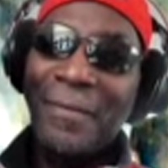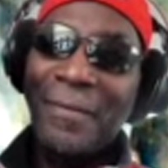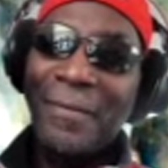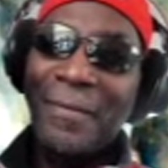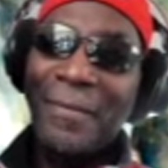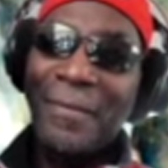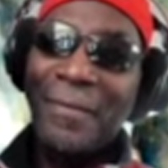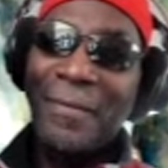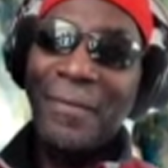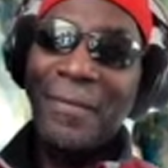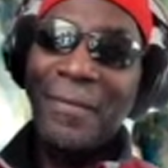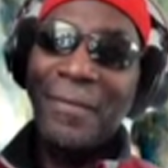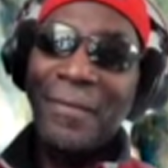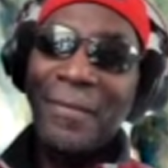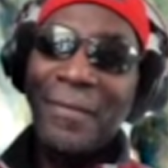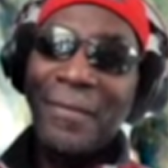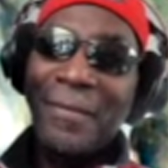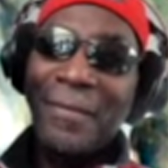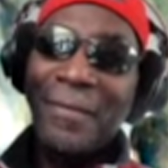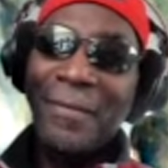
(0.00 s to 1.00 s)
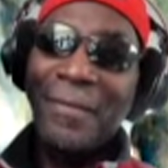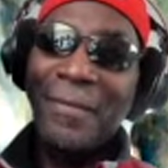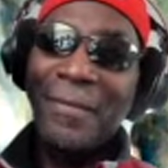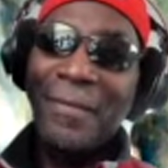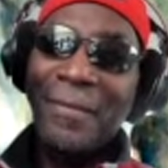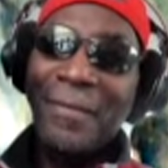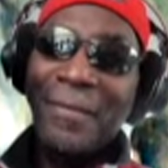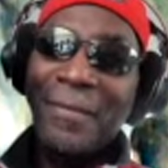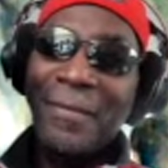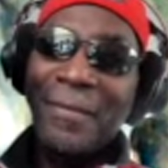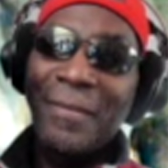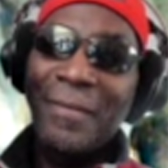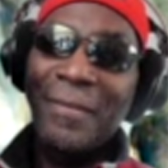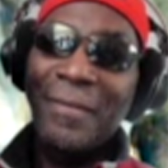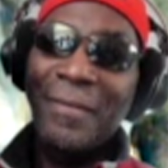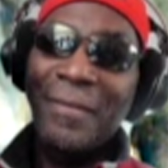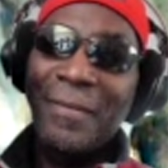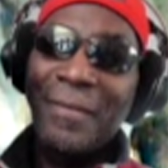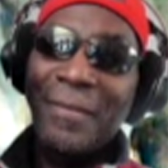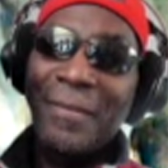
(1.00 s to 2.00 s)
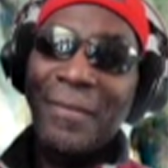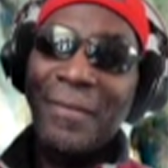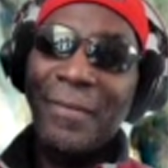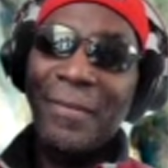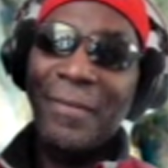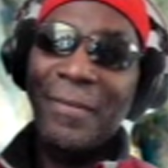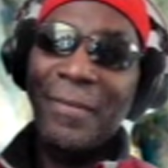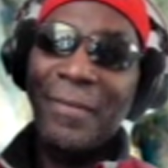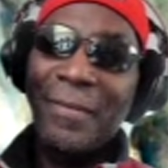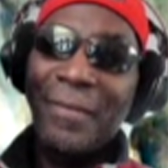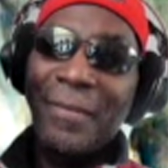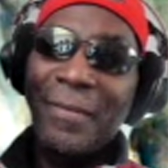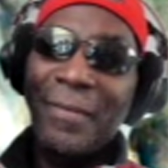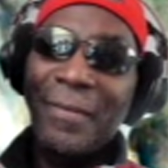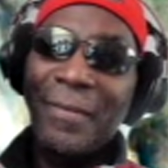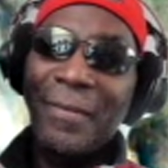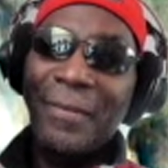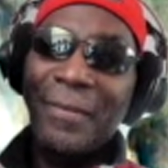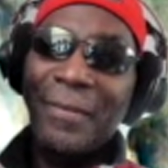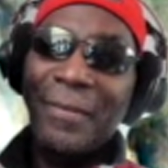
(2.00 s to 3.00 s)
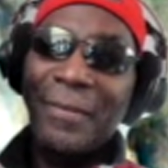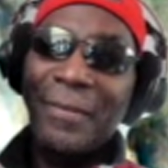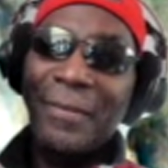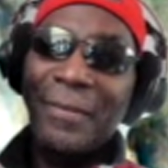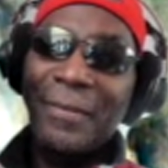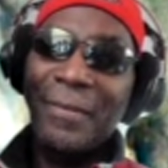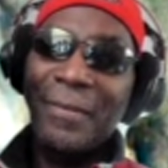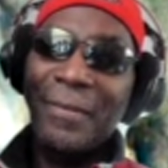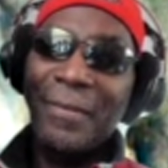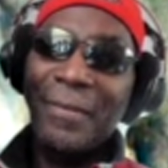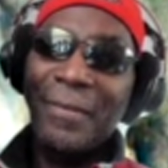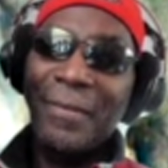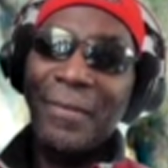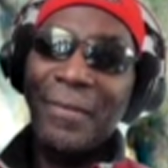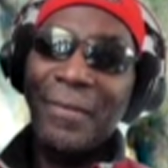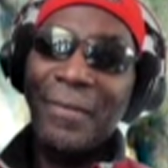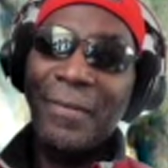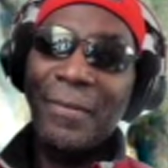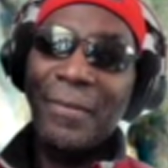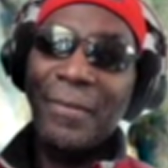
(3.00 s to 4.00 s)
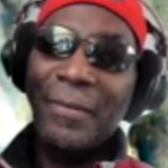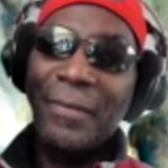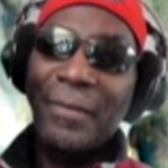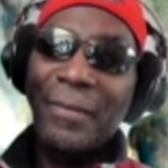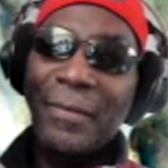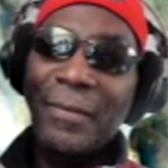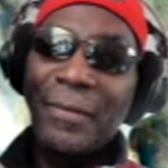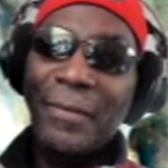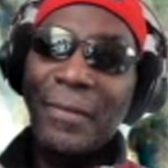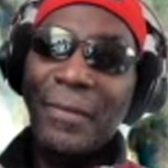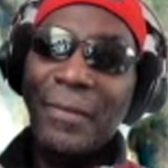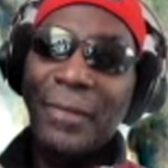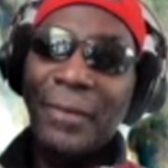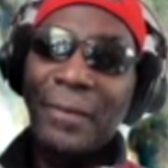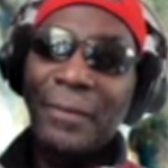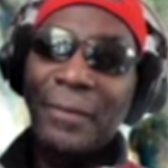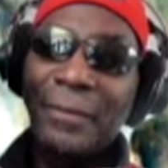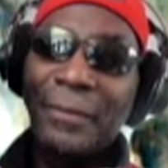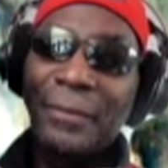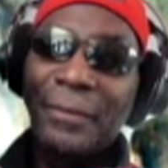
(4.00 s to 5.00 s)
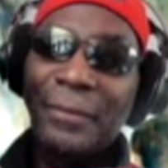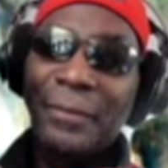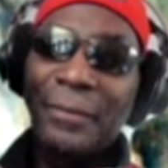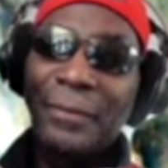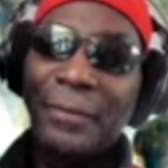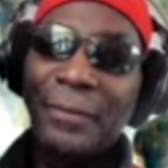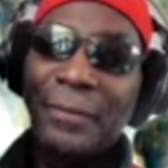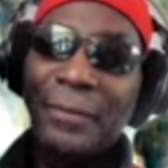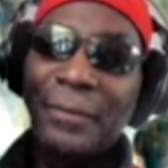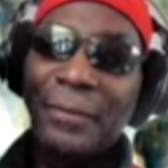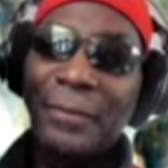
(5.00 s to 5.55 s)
The person shown says nothing.